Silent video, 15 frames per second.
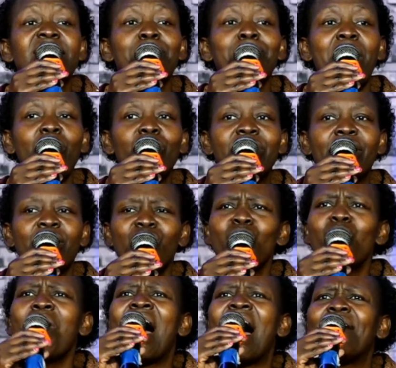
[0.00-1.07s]
mountain,
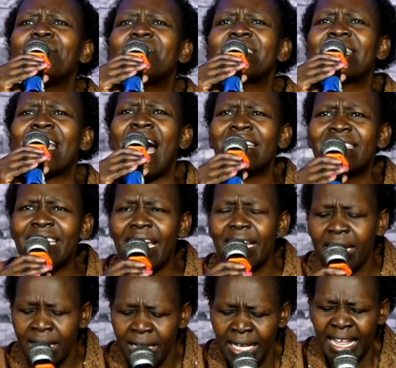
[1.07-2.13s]
you have scattered